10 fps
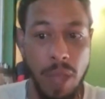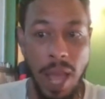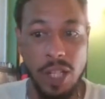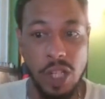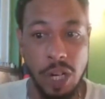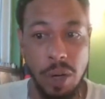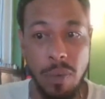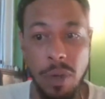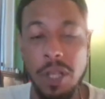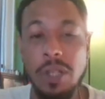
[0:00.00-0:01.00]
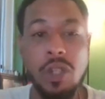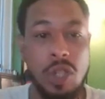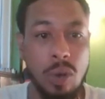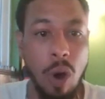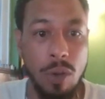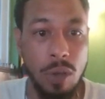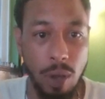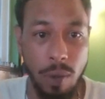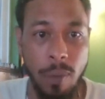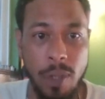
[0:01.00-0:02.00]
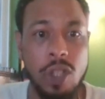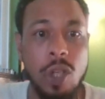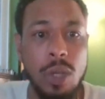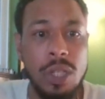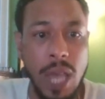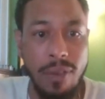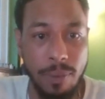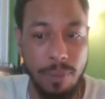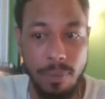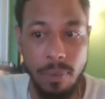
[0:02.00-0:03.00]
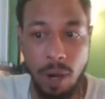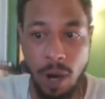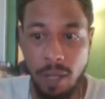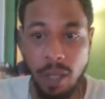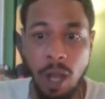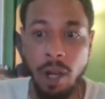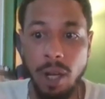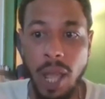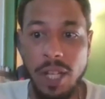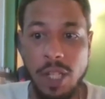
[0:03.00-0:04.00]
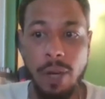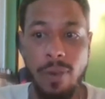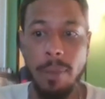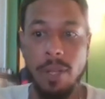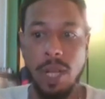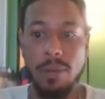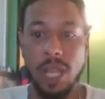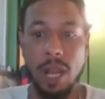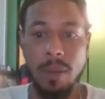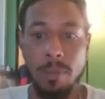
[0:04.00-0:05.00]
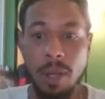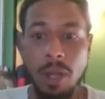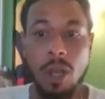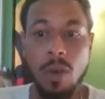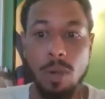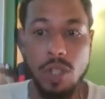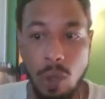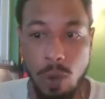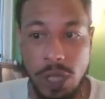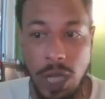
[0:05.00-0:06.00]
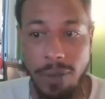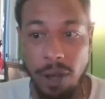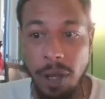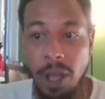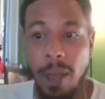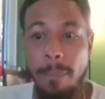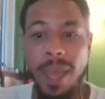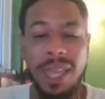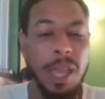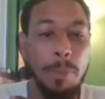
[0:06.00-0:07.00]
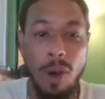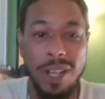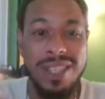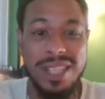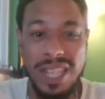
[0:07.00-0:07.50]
last year was 2-7. All right. The under last year at Raymond James Stadium was 2-7, making points